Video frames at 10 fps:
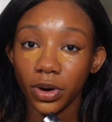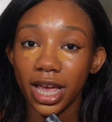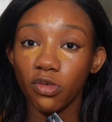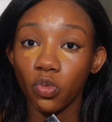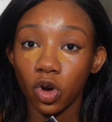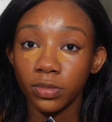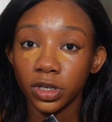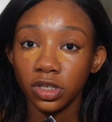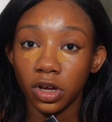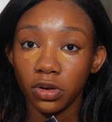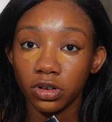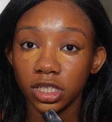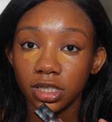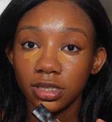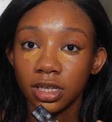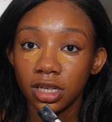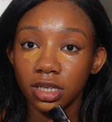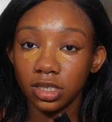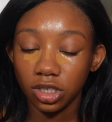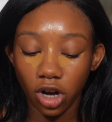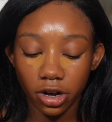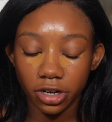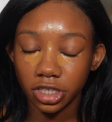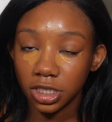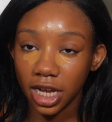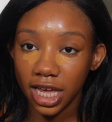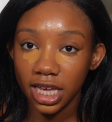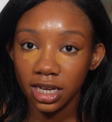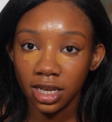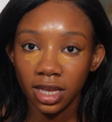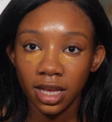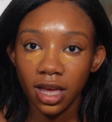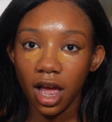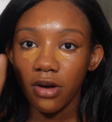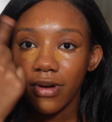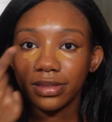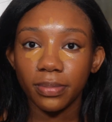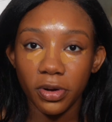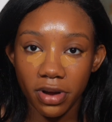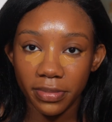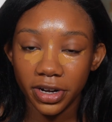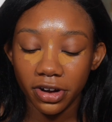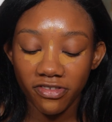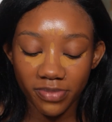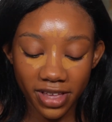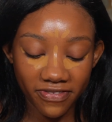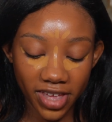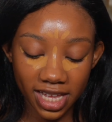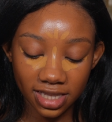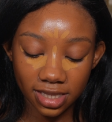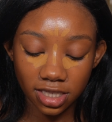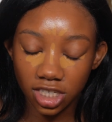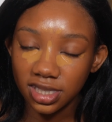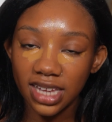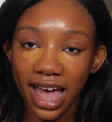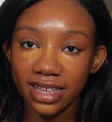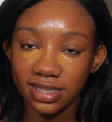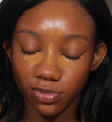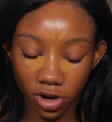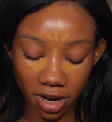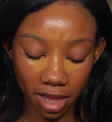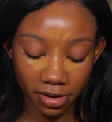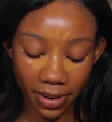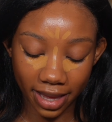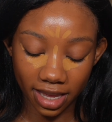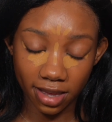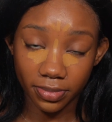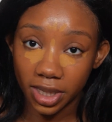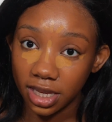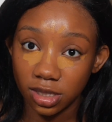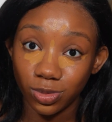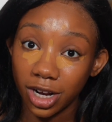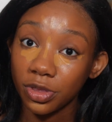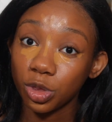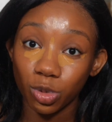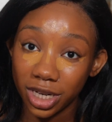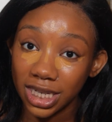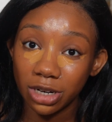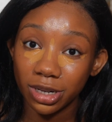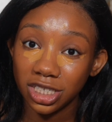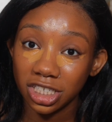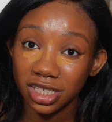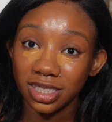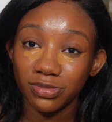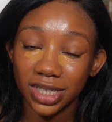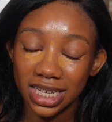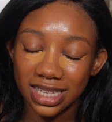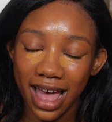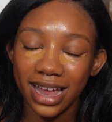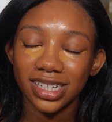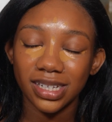a warmer toned, darker shade around the perimeter of my face just to add some more color back in, because we are 3D creatures and we need to add